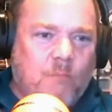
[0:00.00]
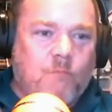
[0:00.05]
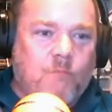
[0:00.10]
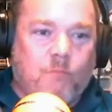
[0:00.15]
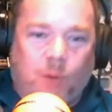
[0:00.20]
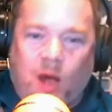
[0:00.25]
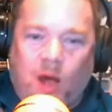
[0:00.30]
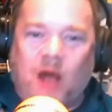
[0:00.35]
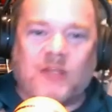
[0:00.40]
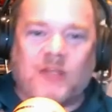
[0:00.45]

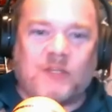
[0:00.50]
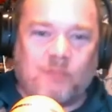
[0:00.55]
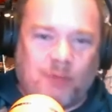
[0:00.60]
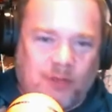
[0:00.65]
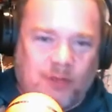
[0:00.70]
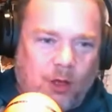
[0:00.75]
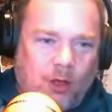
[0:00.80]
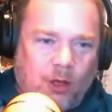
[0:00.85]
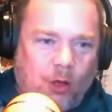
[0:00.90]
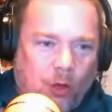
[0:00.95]
Possibly
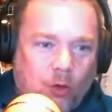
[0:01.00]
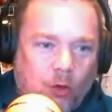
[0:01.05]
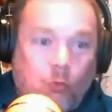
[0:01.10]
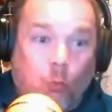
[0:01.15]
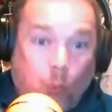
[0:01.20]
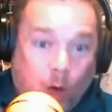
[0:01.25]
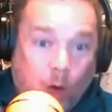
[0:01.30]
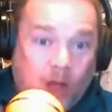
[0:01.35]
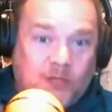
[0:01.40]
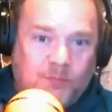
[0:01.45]
the Hulk
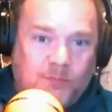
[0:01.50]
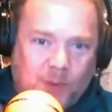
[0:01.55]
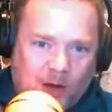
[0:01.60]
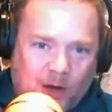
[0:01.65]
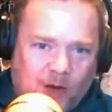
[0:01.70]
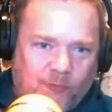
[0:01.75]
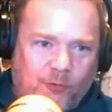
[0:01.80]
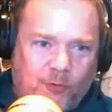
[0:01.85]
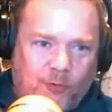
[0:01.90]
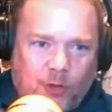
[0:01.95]
was
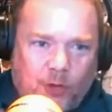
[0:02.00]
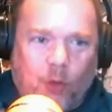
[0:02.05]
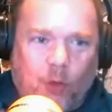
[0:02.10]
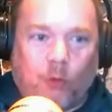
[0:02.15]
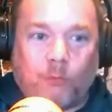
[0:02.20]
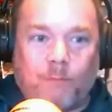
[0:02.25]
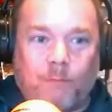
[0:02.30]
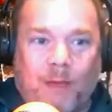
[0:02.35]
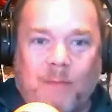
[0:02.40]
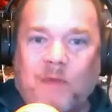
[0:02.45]
powerful to
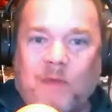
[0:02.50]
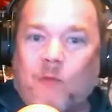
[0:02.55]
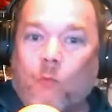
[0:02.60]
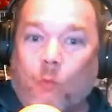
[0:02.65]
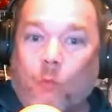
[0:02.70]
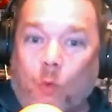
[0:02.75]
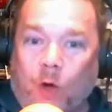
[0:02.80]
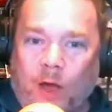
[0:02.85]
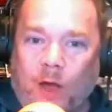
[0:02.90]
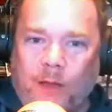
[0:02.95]
hold maybe
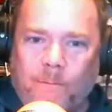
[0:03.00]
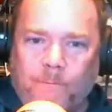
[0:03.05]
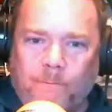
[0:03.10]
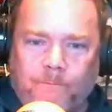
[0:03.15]
one.